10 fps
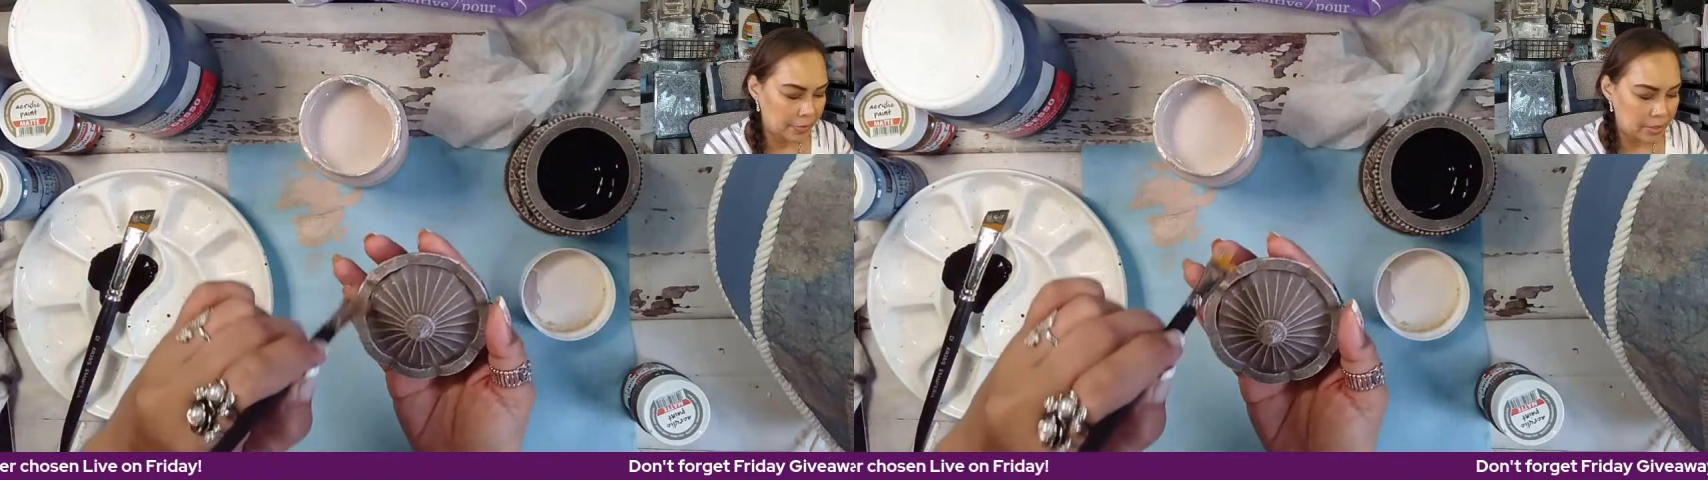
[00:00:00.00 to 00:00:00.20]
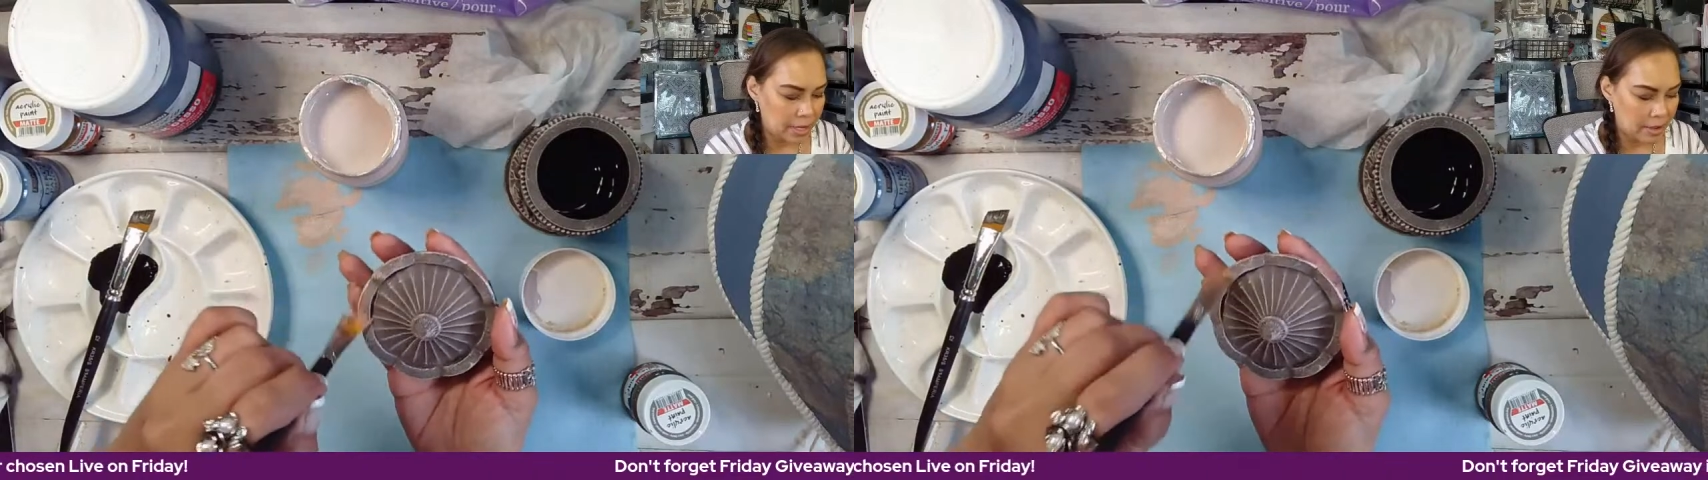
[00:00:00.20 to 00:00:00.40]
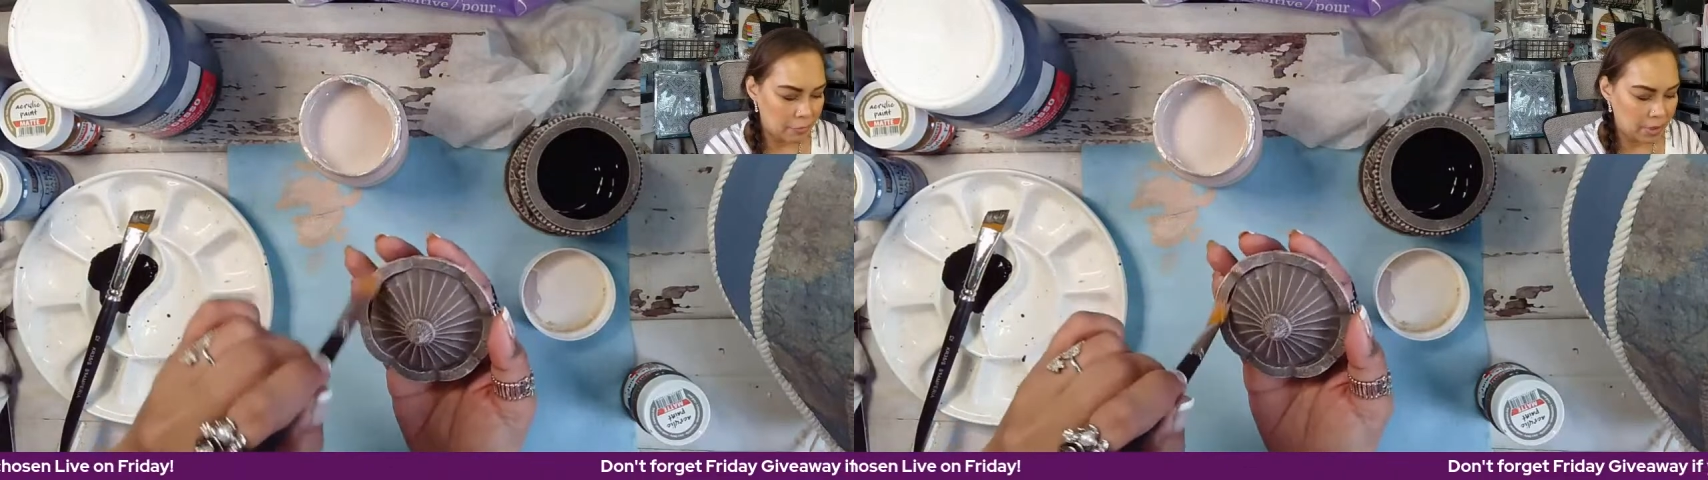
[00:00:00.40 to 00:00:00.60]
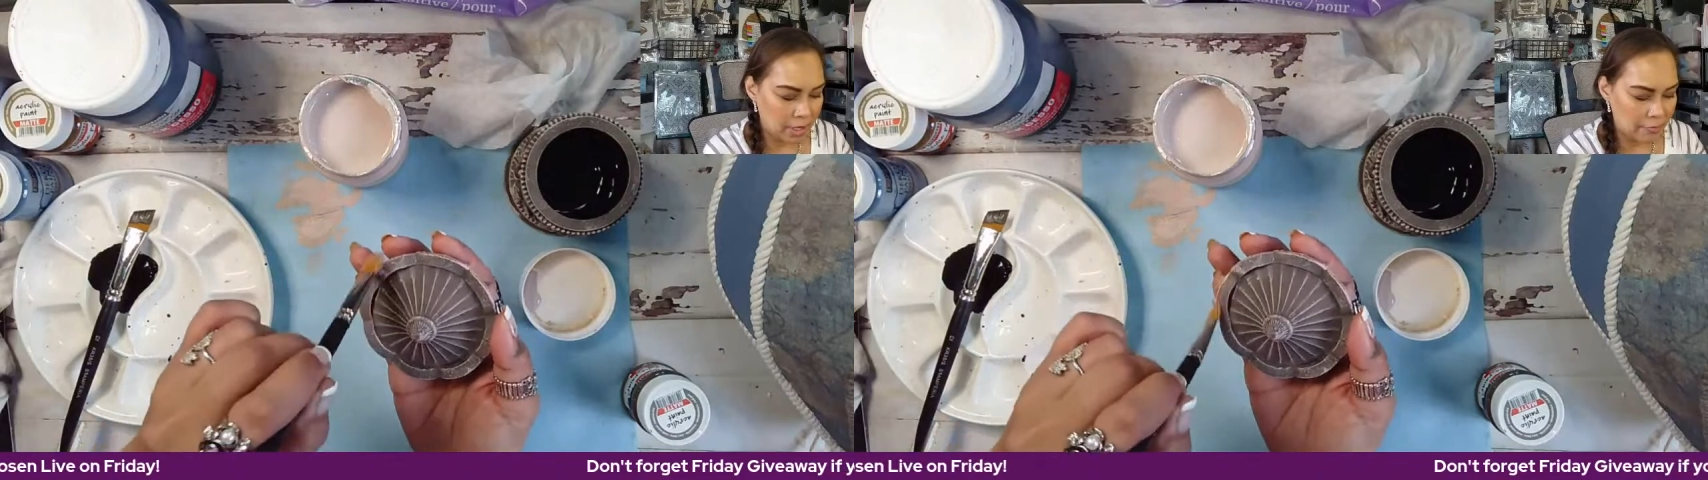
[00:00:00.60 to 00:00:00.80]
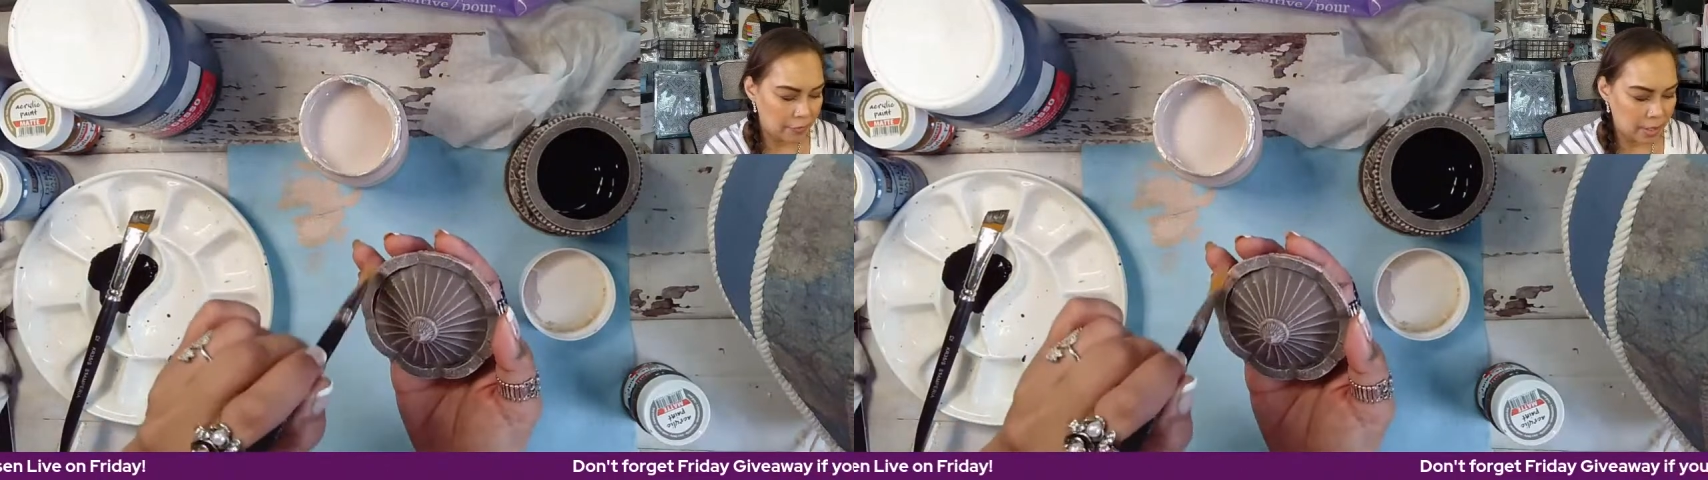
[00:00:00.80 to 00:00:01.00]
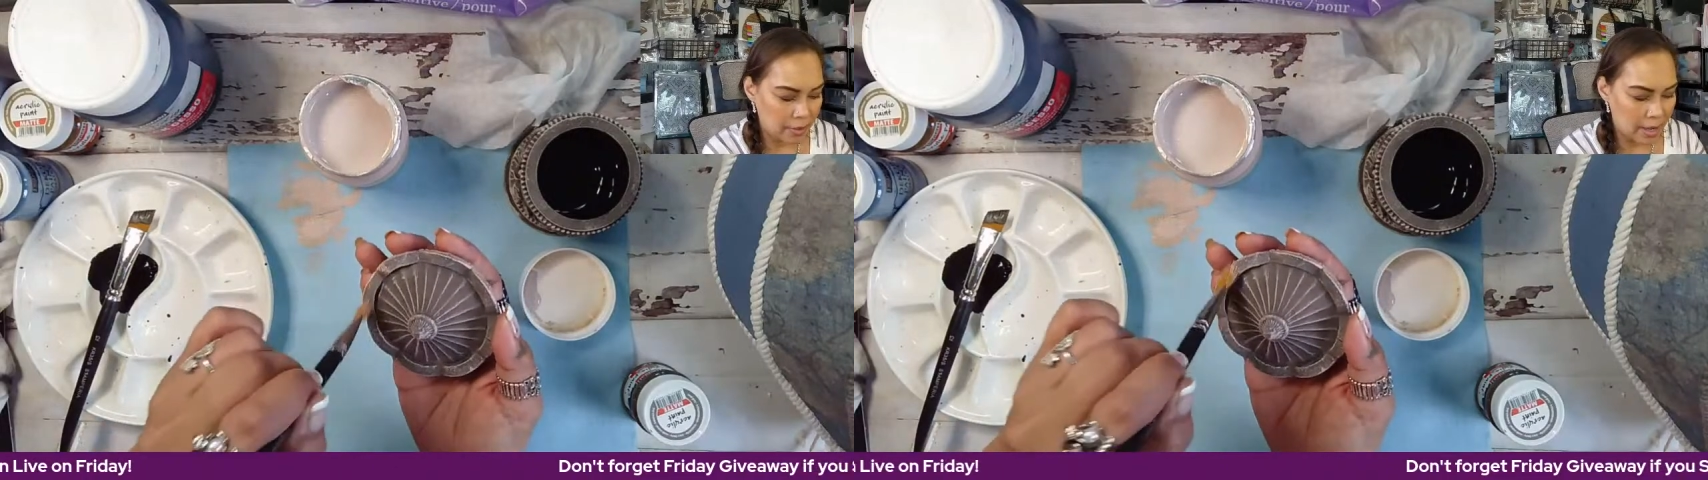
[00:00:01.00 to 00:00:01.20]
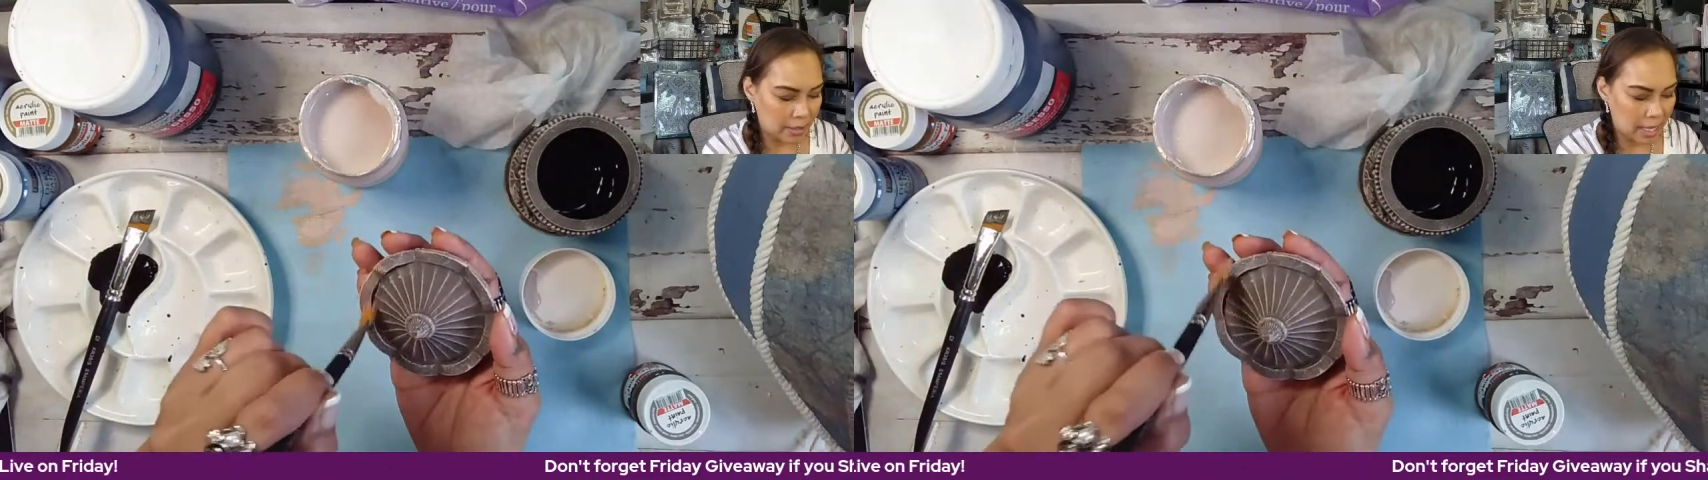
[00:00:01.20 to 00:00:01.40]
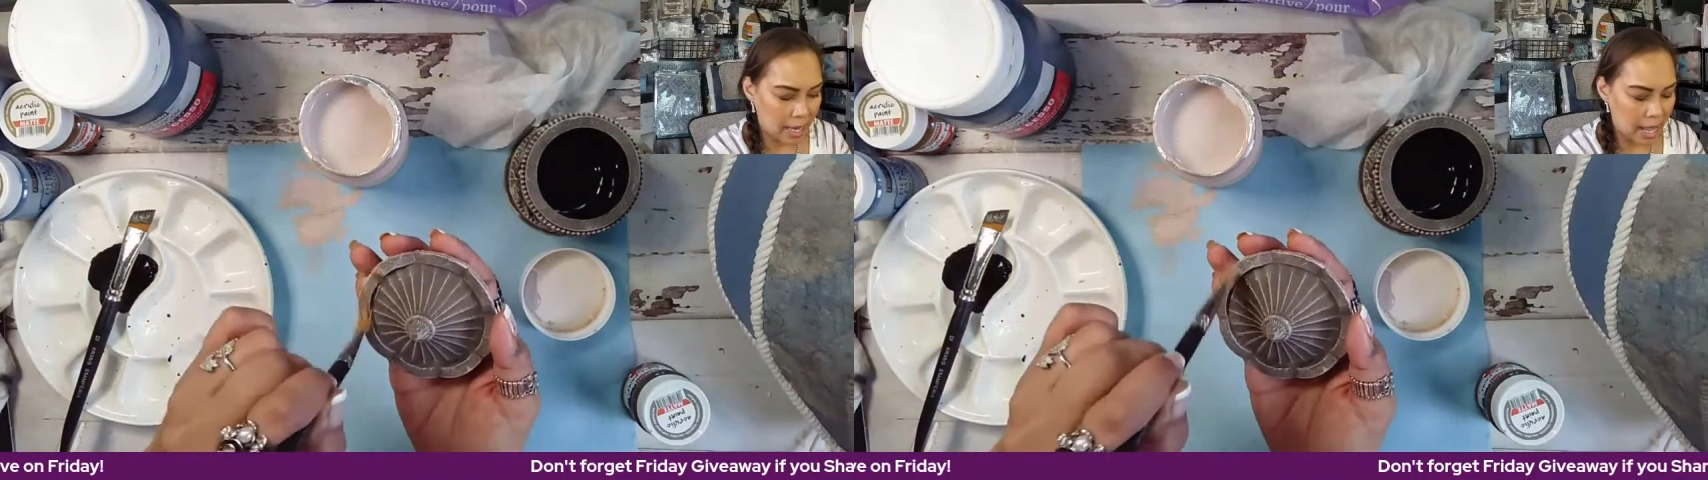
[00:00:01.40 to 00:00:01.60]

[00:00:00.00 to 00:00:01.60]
never going to figure out that